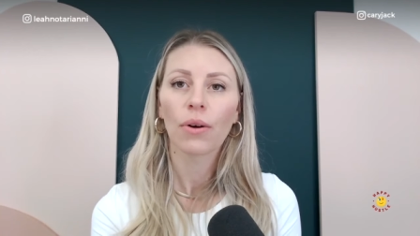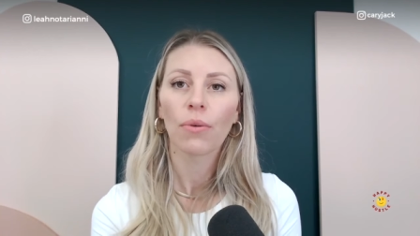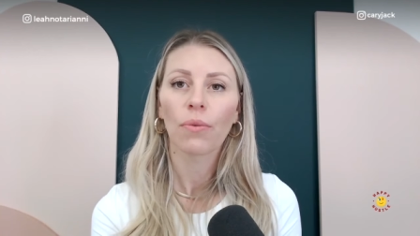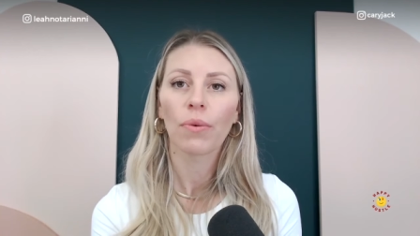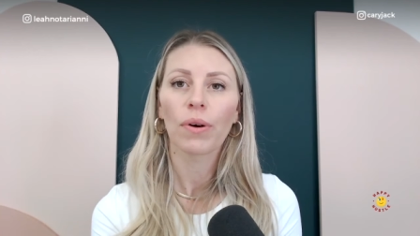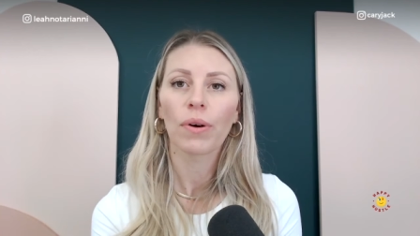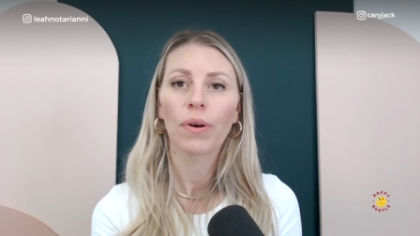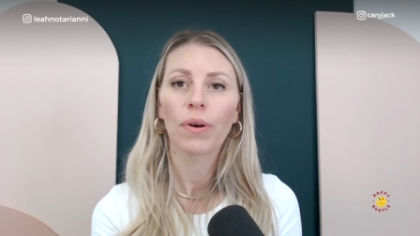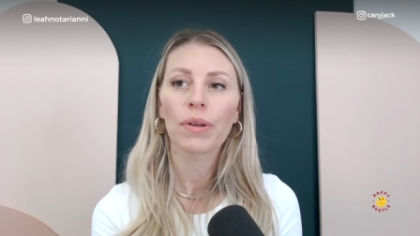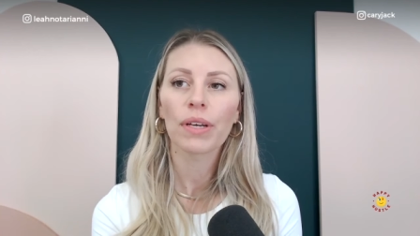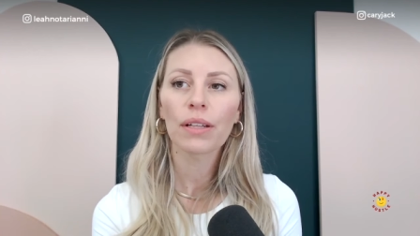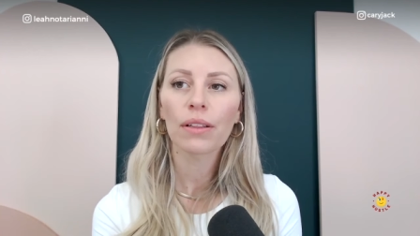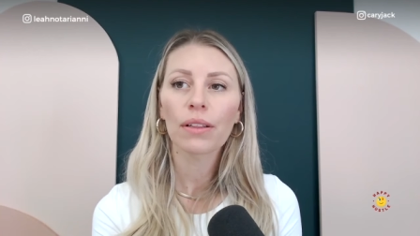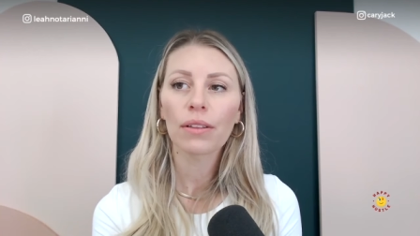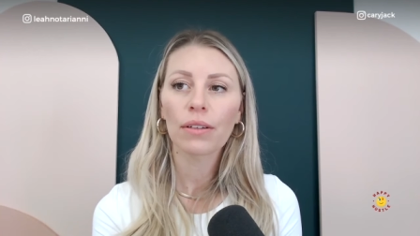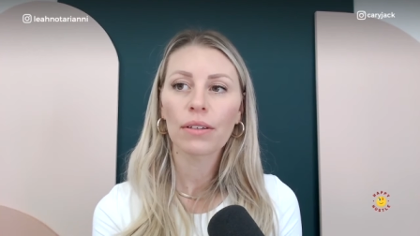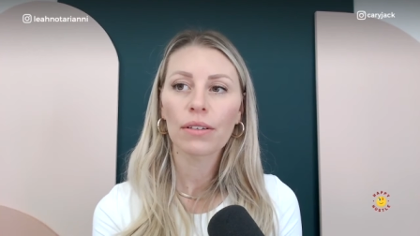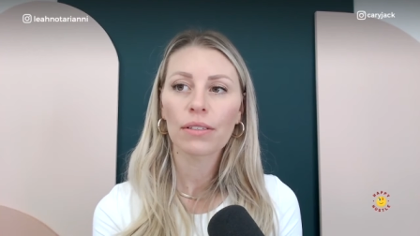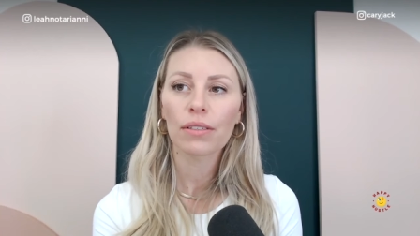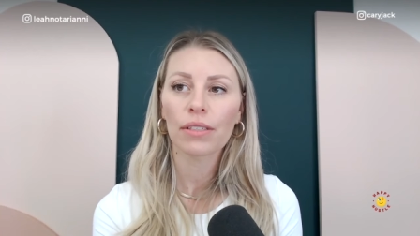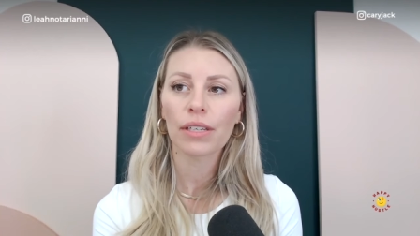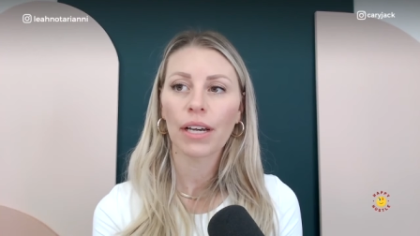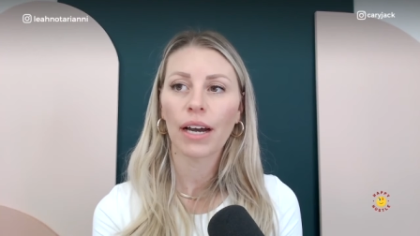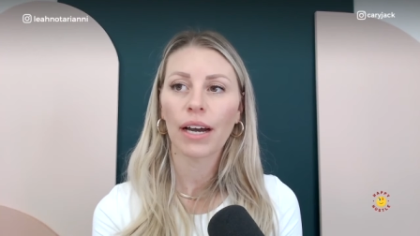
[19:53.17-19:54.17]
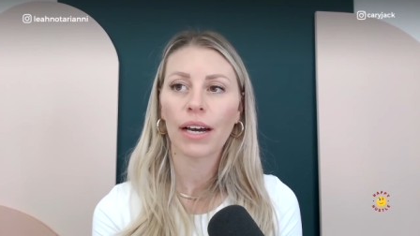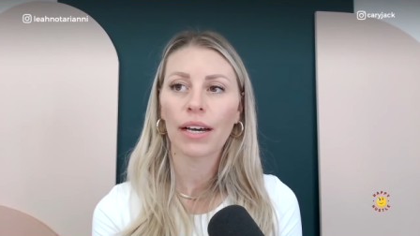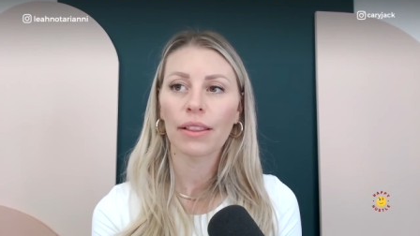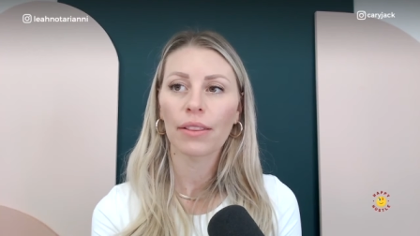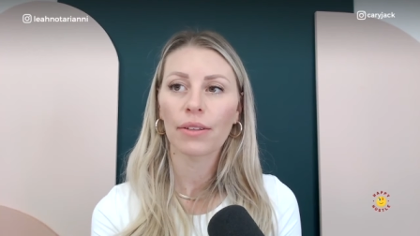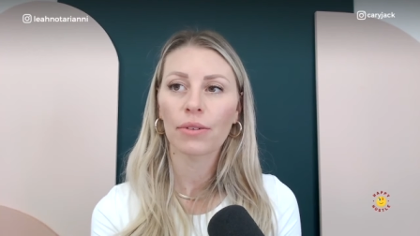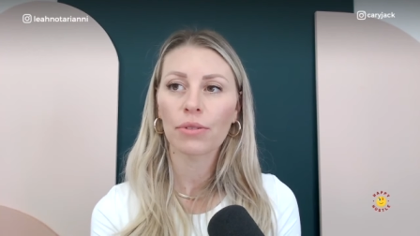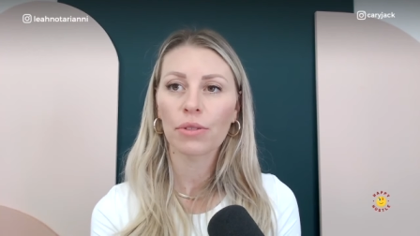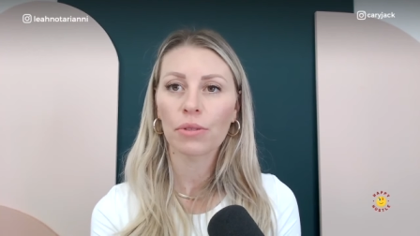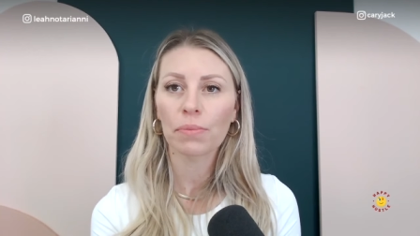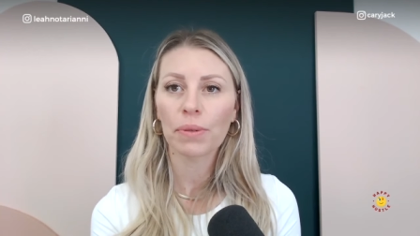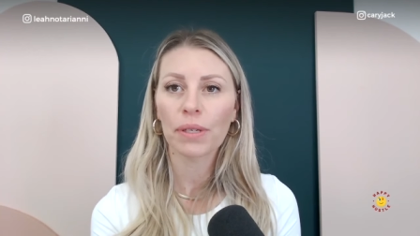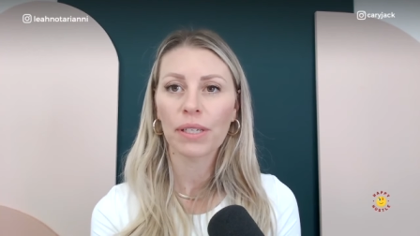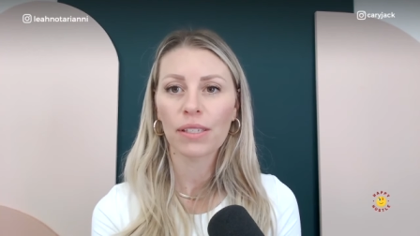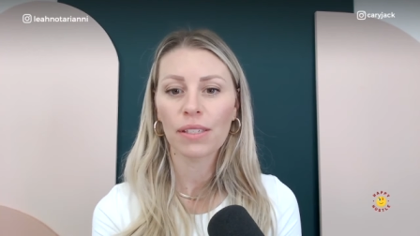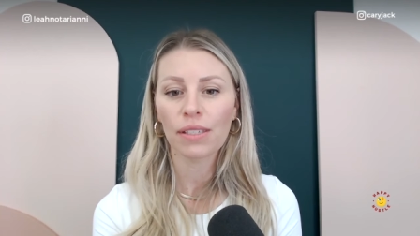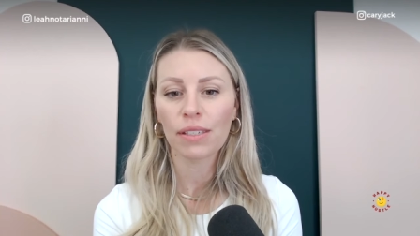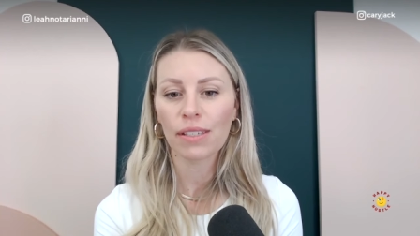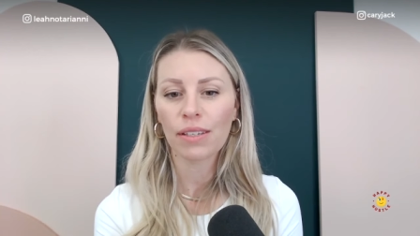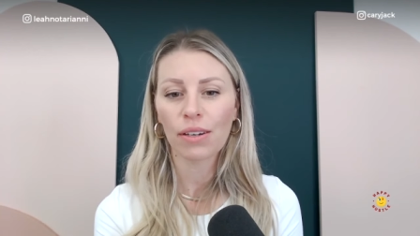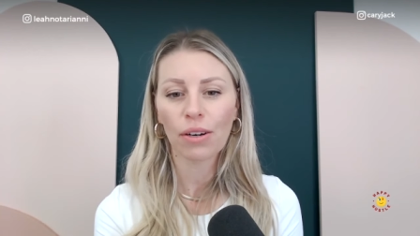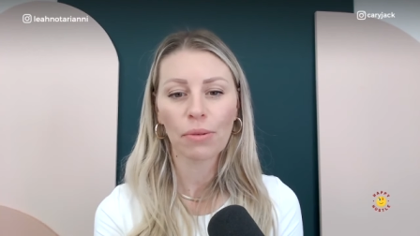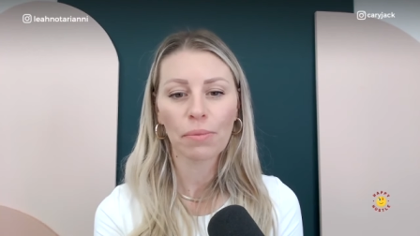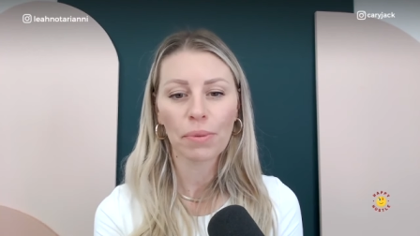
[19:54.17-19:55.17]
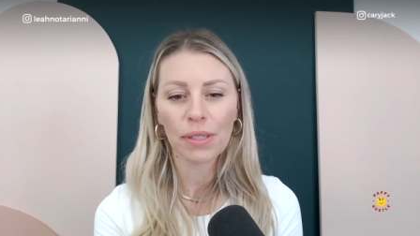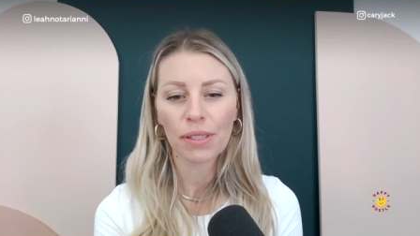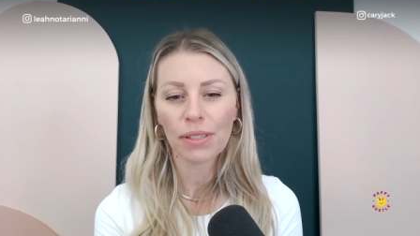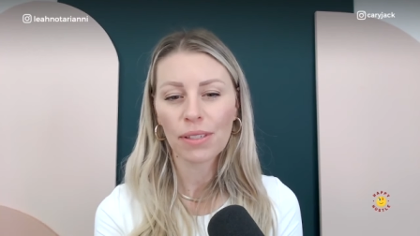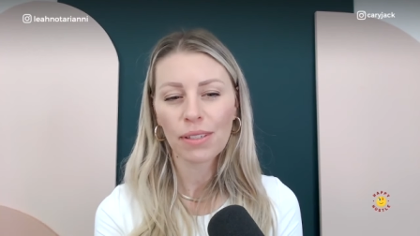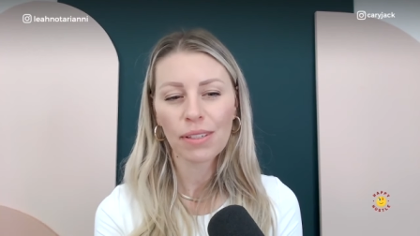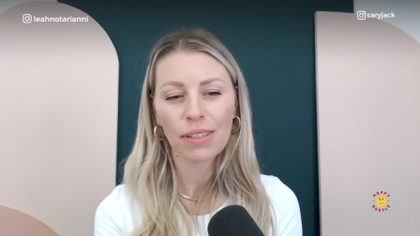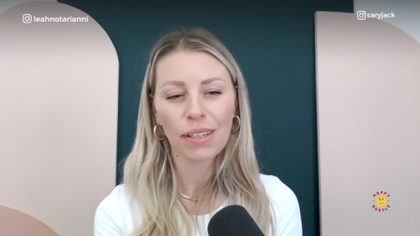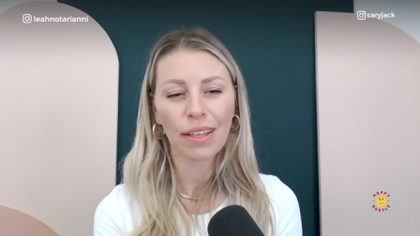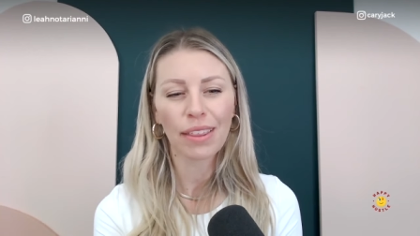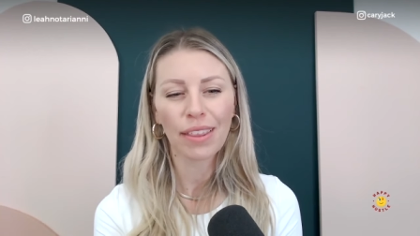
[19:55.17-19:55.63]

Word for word: When we looked at those pieces in our business,